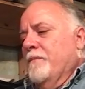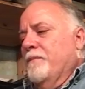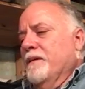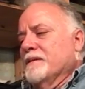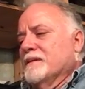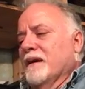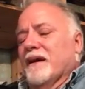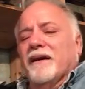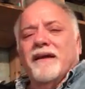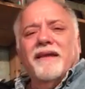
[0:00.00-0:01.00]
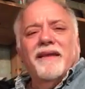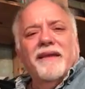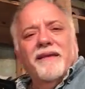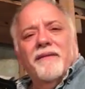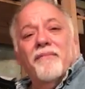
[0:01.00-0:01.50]
But
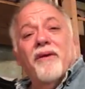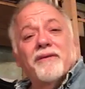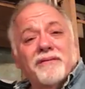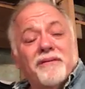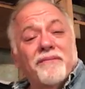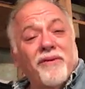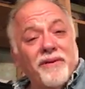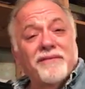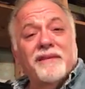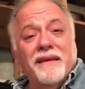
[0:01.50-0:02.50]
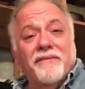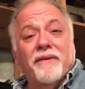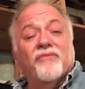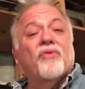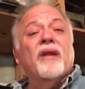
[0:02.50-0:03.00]
Morris Levy,
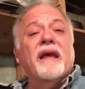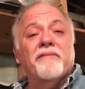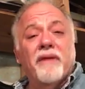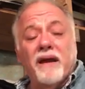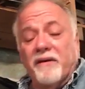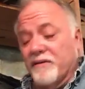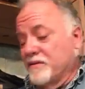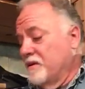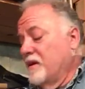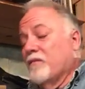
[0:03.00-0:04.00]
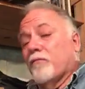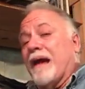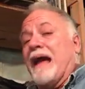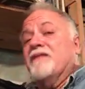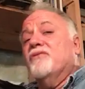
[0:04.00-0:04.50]
Roulette Records,
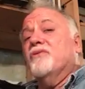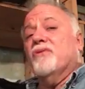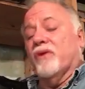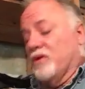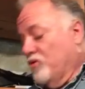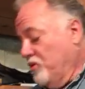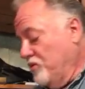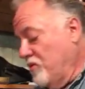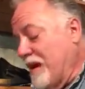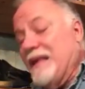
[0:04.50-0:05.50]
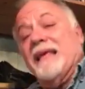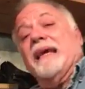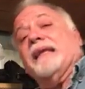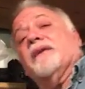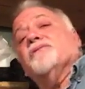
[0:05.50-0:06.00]
ran New York. You couldn't do
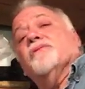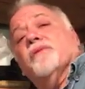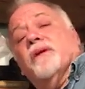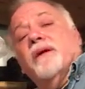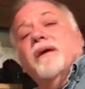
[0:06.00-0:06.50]
anything unless you